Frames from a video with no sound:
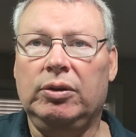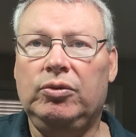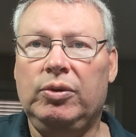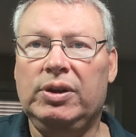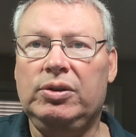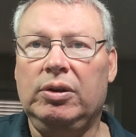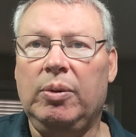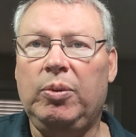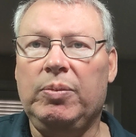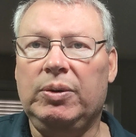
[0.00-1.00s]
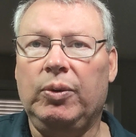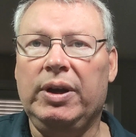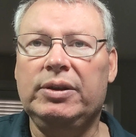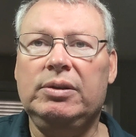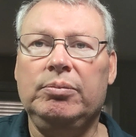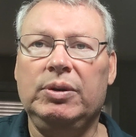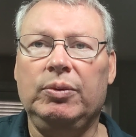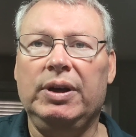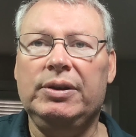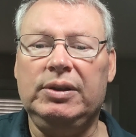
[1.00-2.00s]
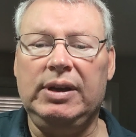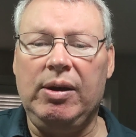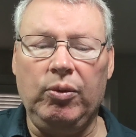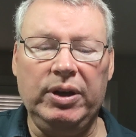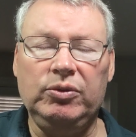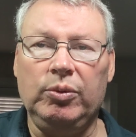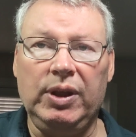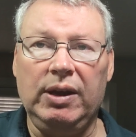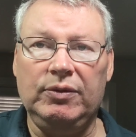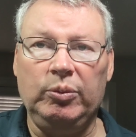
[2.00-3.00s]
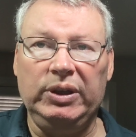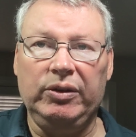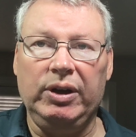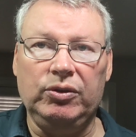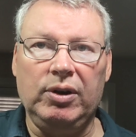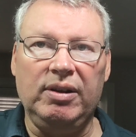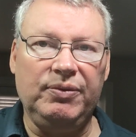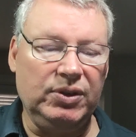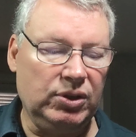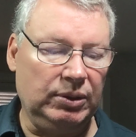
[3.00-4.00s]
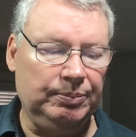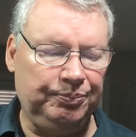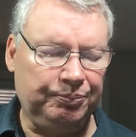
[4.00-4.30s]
traditional upper Midwest, and out west where they have some really great trout fishing.